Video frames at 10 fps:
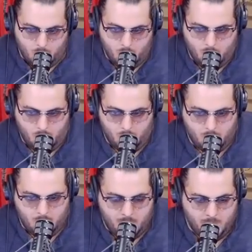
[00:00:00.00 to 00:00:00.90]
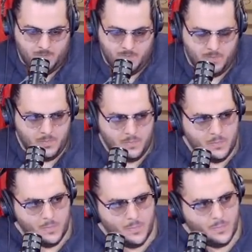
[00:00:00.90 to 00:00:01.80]

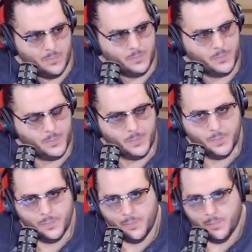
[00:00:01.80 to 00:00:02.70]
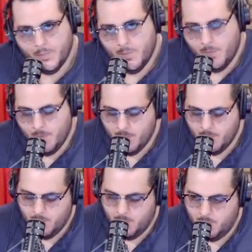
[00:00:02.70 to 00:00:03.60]

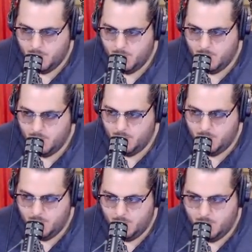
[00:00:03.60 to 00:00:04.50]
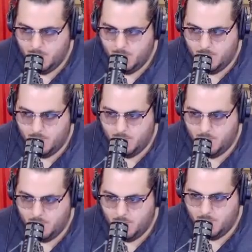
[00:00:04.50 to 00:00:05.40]

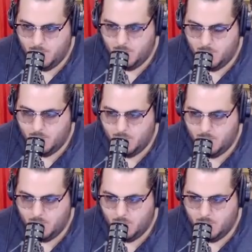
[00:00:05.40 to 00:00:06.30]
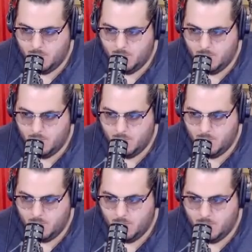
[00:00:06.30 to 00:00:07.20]

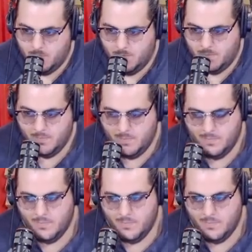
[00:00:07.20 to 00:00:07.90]
(not speaking)